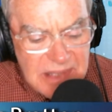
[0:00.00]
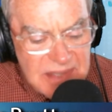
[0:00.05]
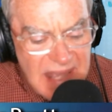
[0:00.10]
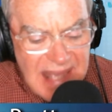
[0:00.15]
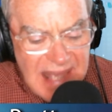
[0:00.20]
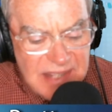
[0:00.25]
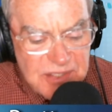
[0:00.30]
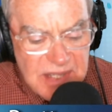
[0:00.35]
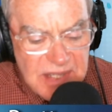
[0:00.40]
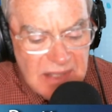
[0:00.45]

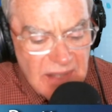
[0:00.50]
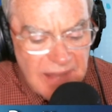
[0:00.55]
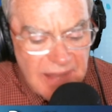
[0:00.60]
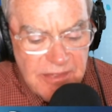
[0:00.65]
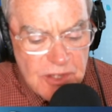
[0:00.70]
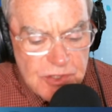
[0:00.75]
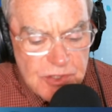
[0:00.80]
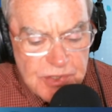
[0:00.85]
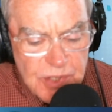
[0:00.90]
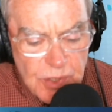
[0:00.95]
Dancing Like
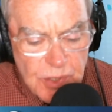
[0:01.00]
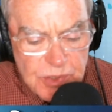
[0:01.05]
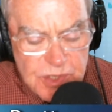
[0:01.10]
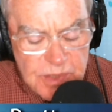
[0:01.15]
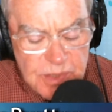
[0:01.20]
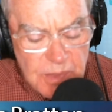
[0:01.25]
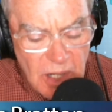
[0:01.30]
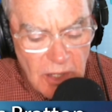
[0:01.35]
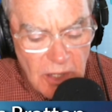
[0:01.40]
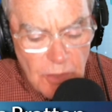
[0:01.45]
There's No
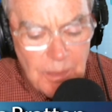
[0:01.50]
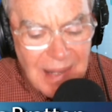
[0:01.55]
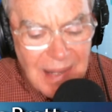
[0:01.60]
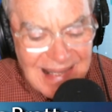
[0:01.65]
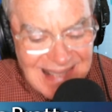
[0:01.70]
Tomorrow by